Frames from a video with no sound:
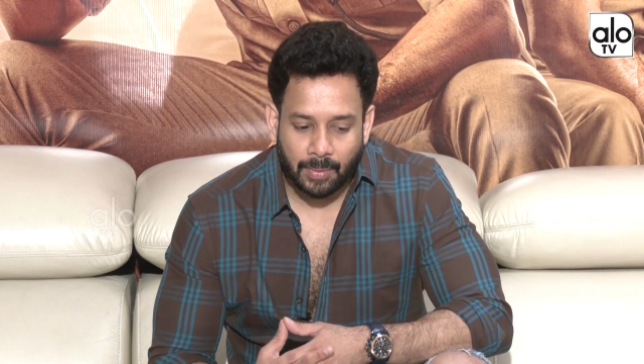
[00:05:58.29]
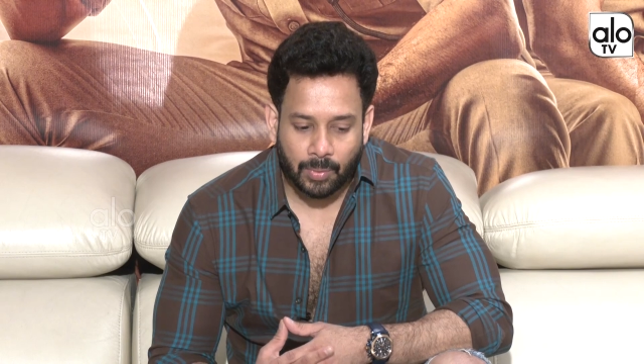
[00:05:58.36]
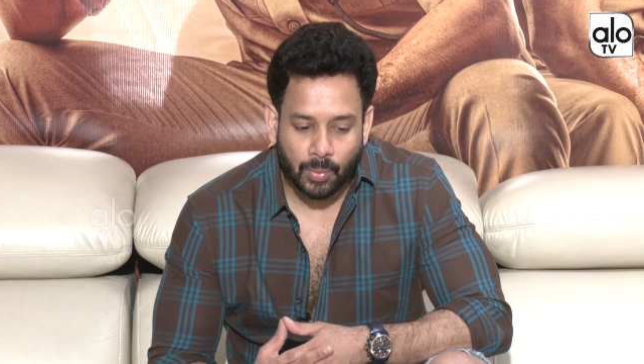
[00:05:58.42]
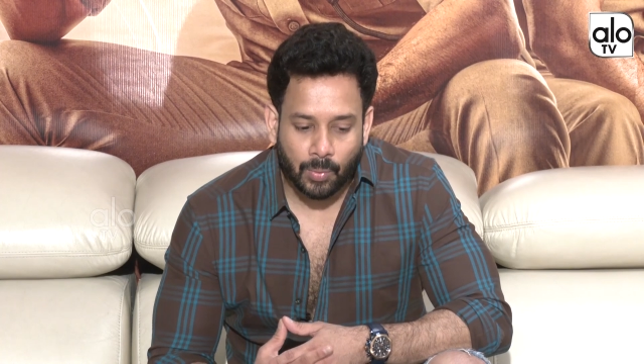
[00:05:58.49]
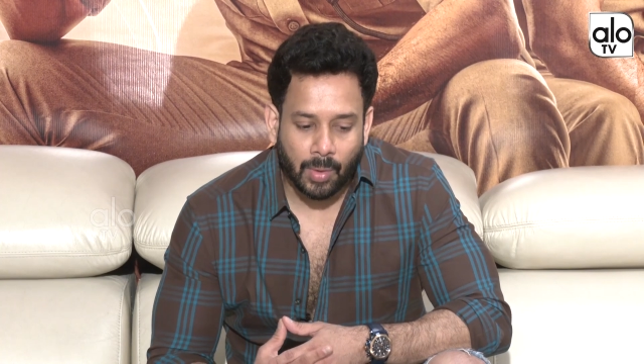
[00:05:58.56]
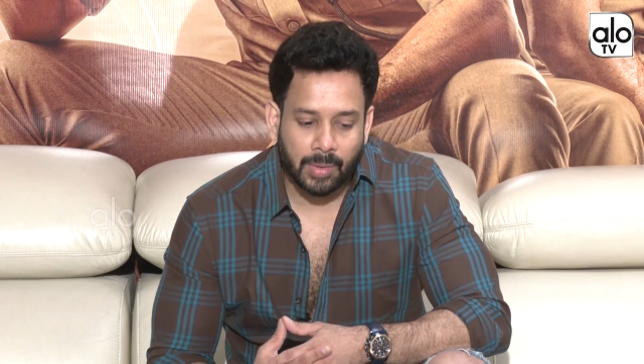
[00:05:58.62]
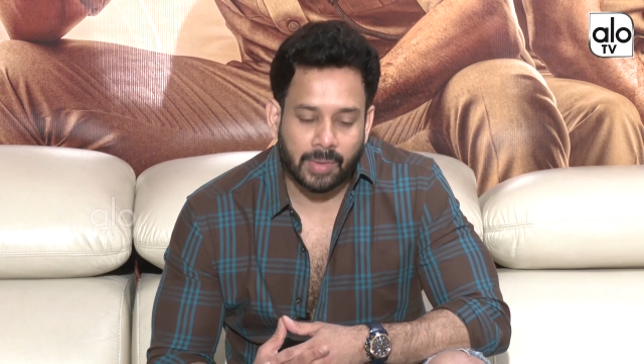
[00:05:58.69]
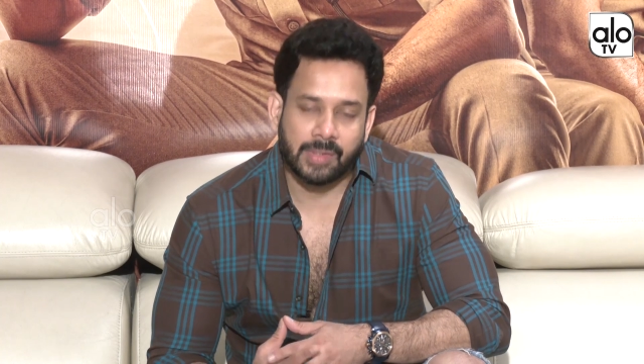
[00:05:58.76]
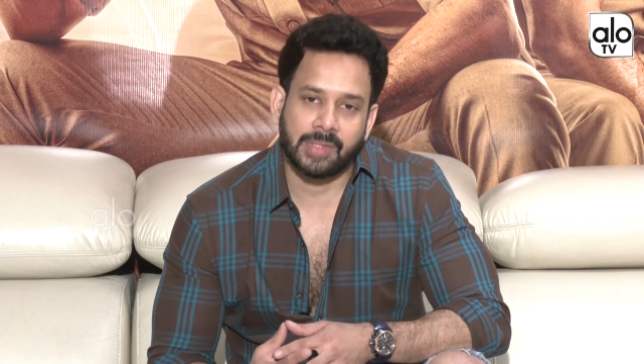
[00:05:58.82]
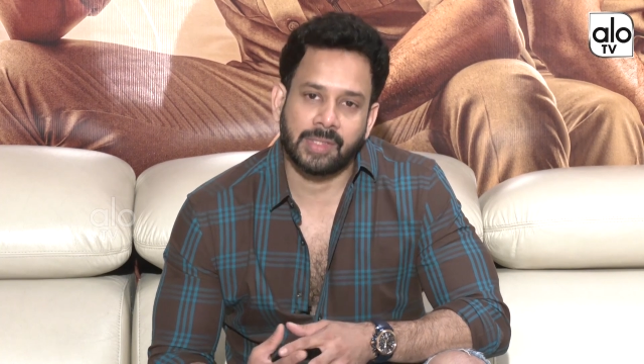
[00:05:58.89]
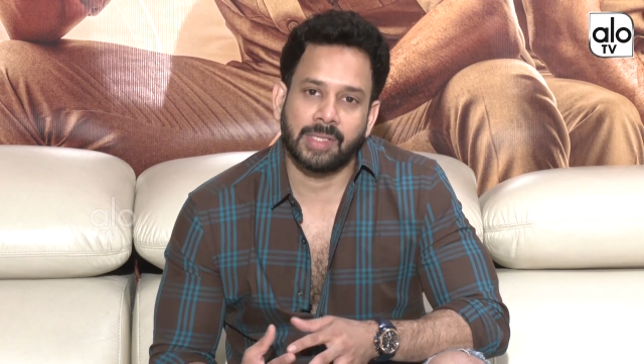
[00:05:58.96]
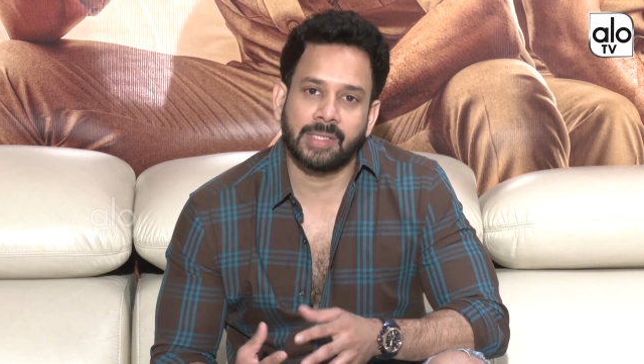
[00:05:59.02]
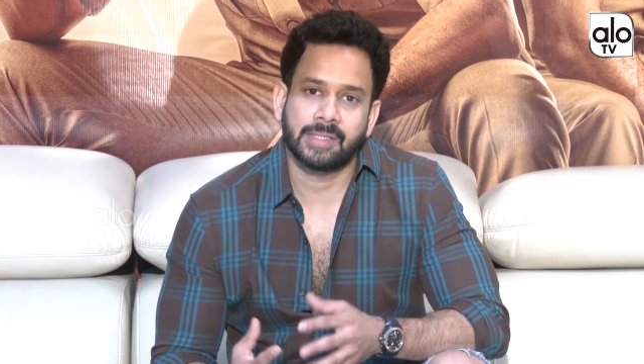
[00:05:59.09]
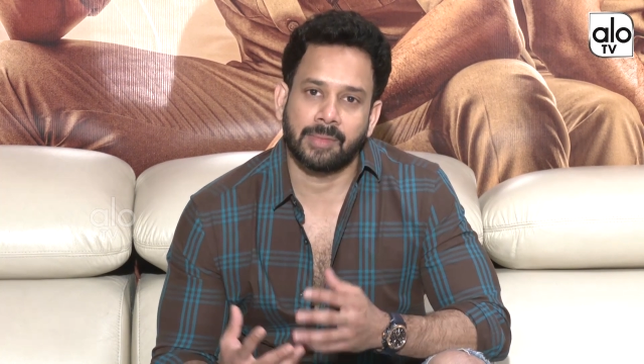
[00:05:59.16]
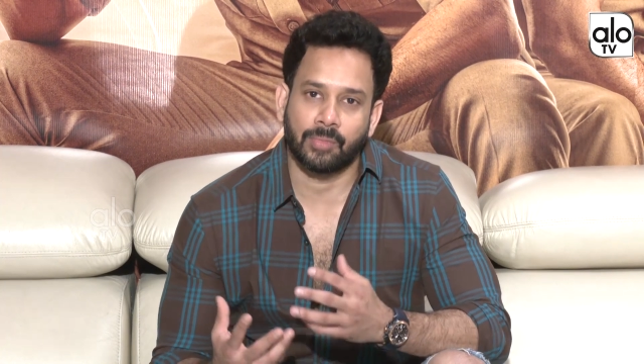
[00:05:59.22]
who wanted to
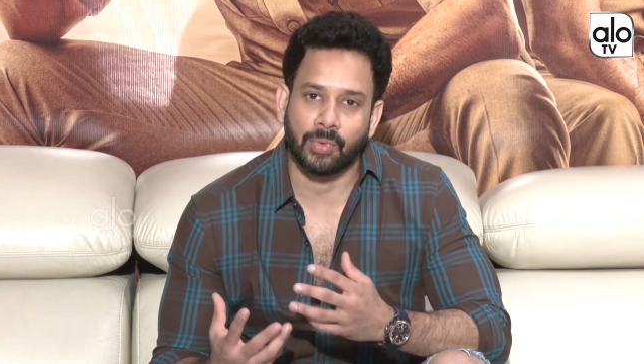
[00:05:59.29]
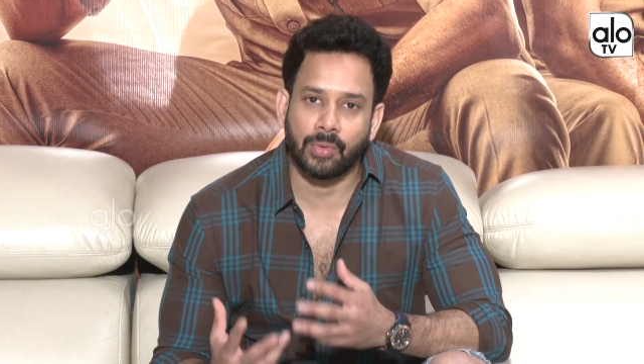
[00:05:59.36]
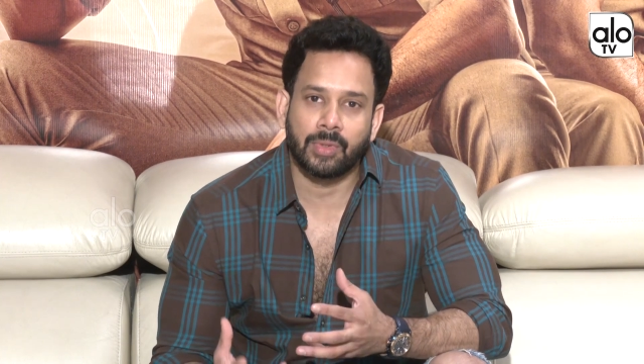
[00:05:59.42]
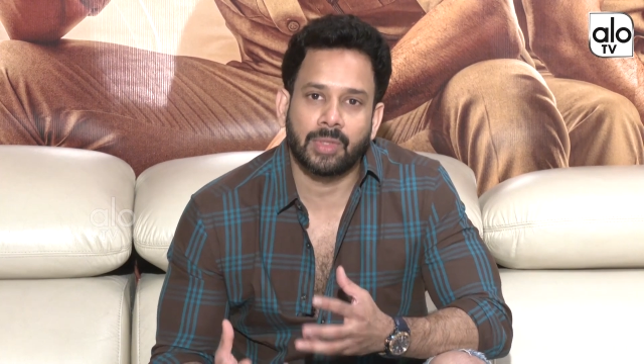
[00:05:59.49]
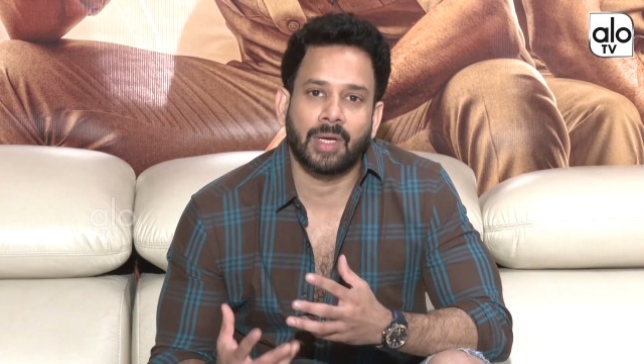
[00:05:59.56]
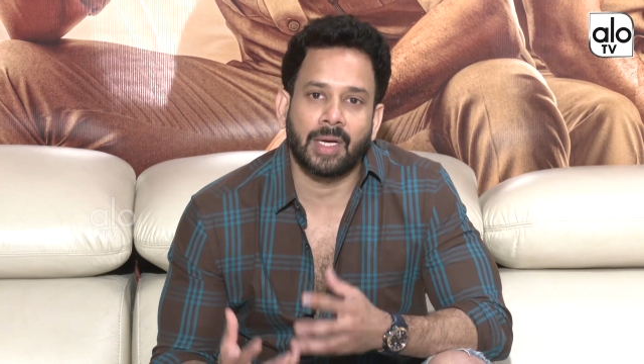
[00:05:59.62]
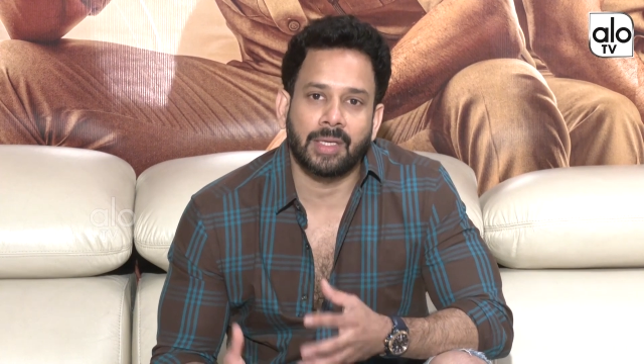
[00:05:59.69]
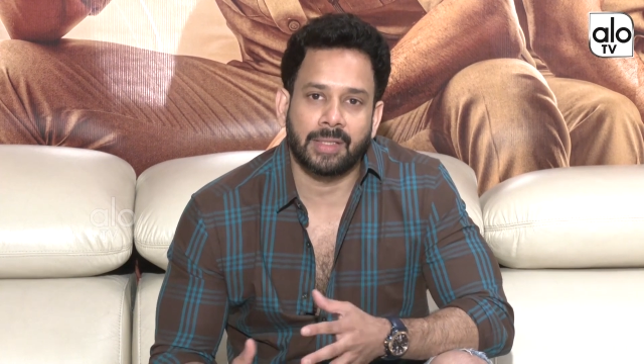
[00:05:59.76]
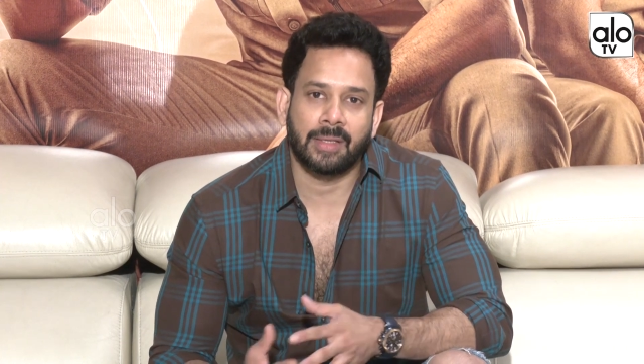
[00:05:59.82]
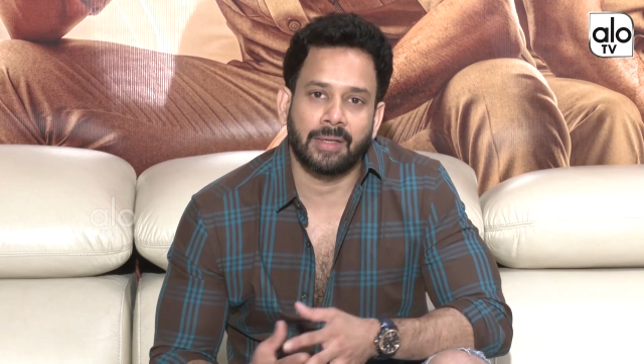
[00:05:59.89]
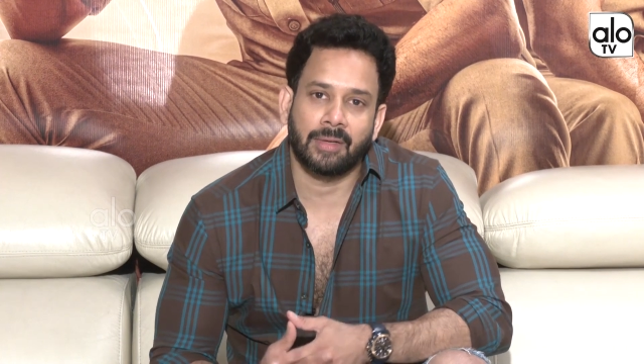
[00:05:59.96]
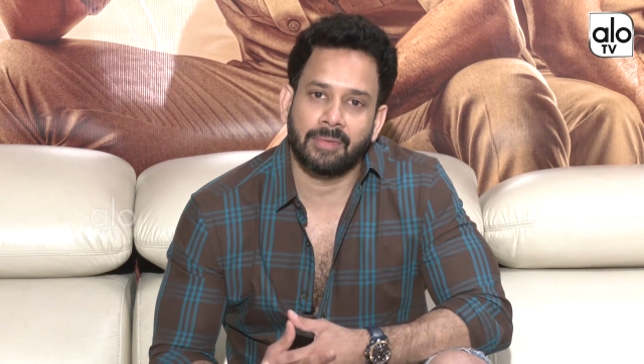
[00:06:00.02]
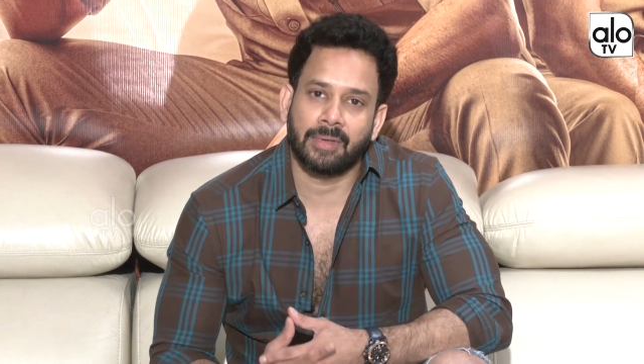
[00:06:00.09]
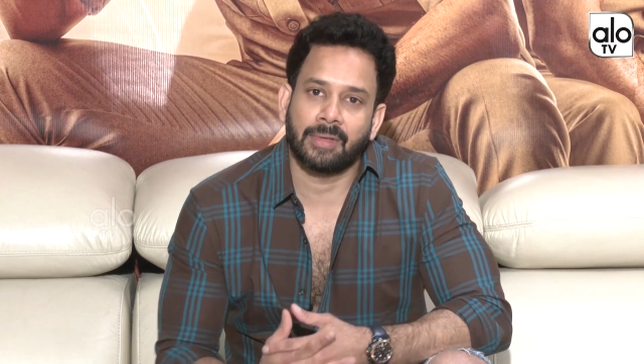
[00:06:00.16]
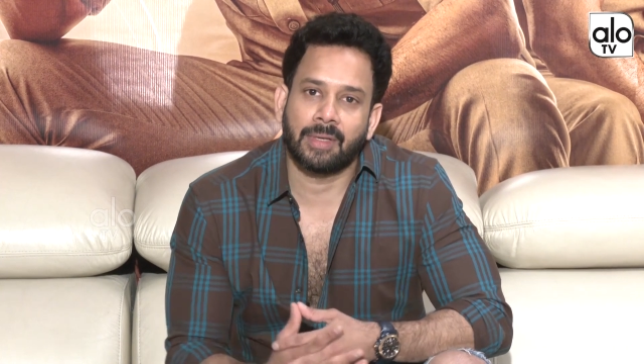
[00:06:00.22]
see some good
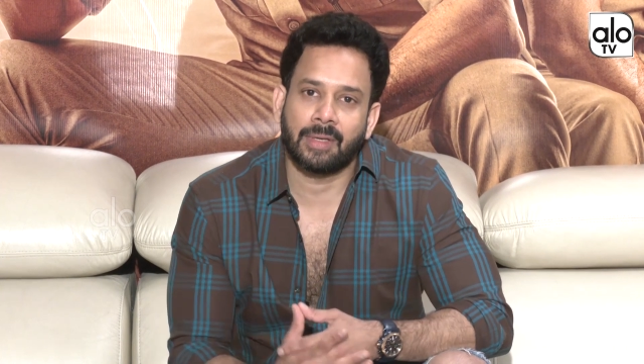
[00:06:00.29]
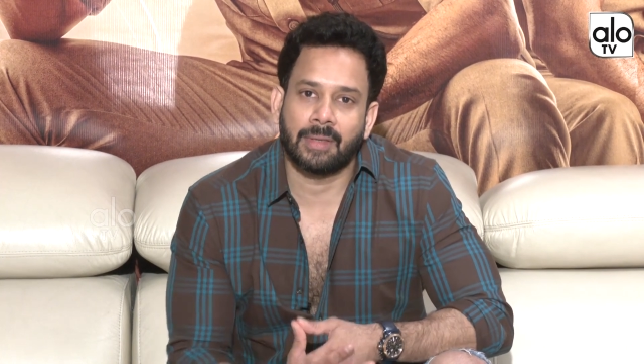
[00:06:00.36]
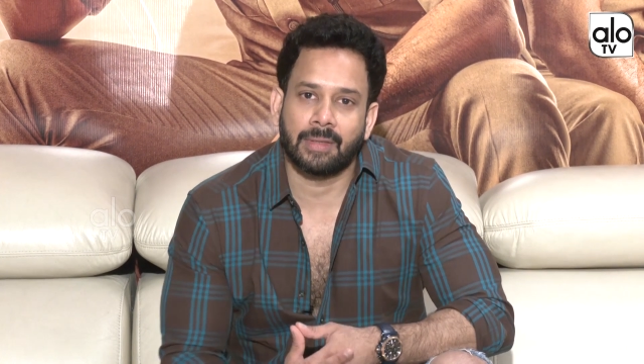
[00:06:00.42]
content-driven